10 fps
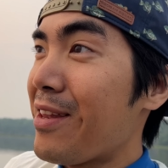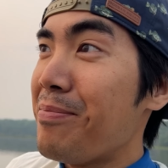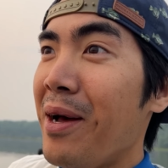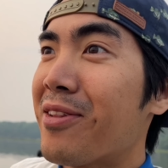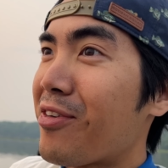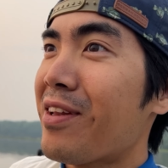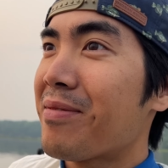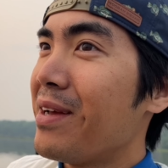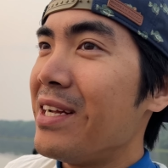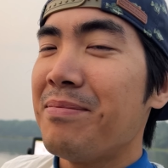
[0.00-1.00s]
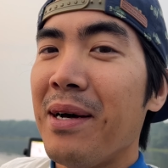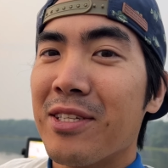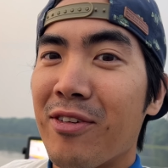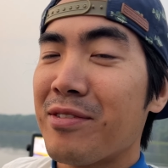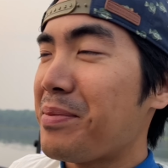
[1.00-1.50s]
it, smells crisp, it smells
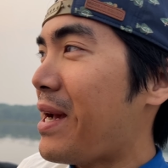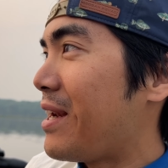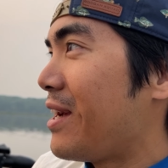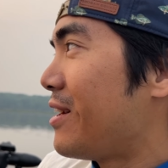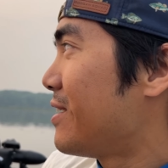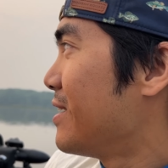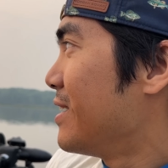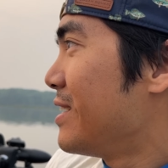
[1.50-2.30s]
crispy out here. Yeah.